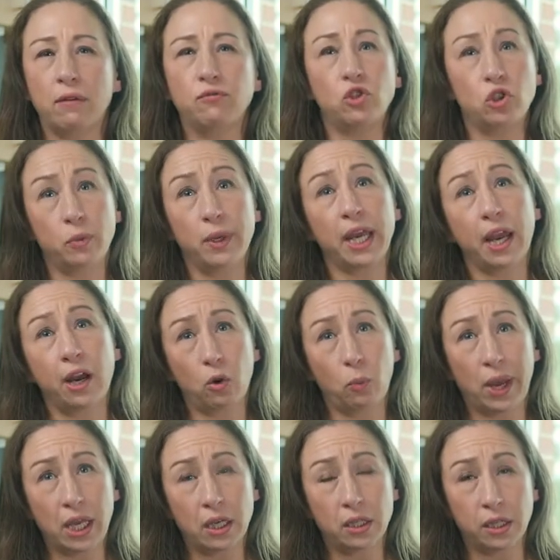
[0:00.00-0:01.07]
of doing
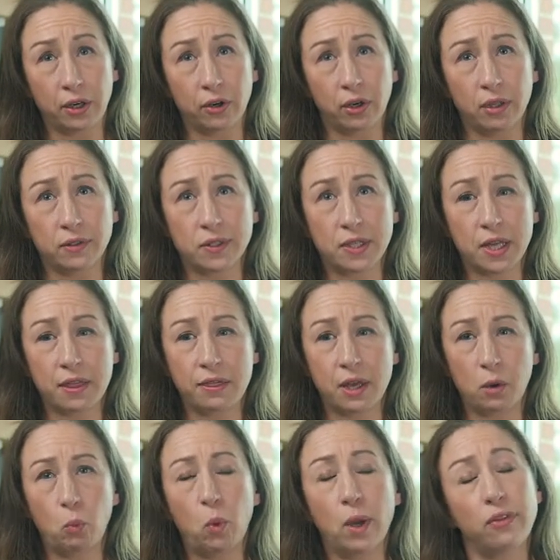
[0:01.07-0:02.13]
airway clearance.
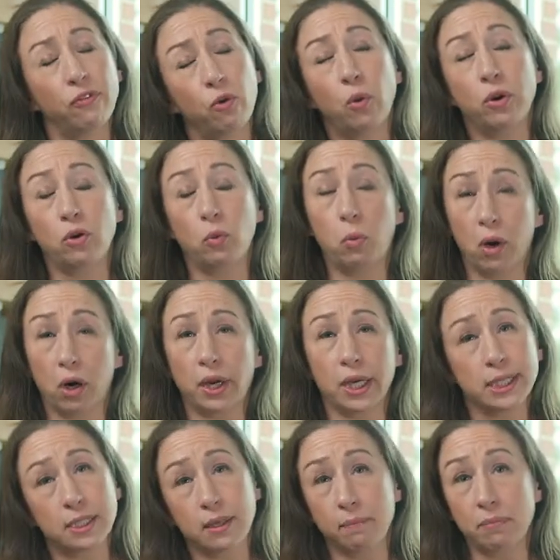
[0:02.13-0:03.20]
That what's going to work
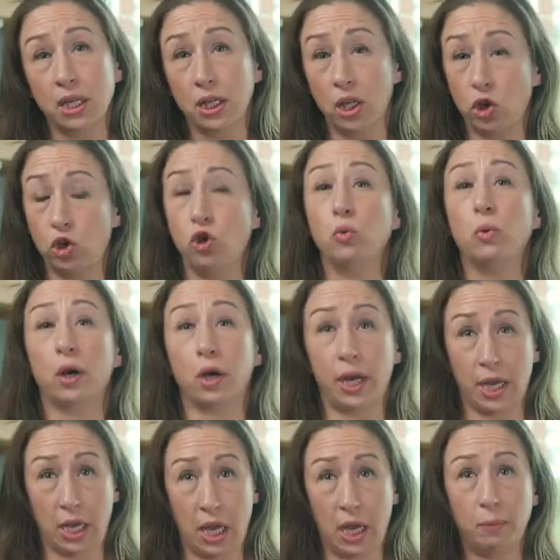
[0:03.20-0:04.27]
is something that you are
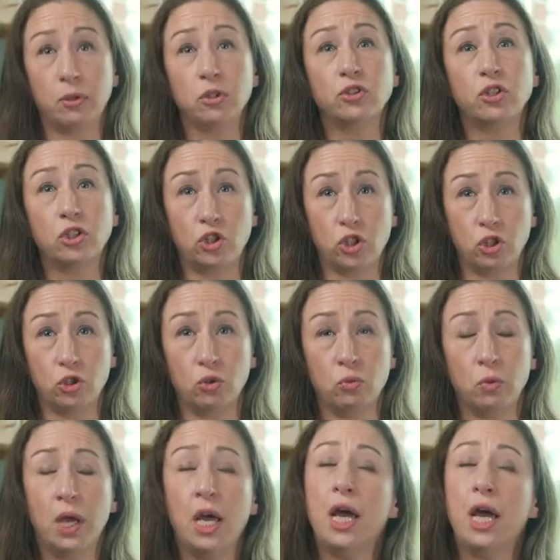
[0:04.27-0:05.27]
able to do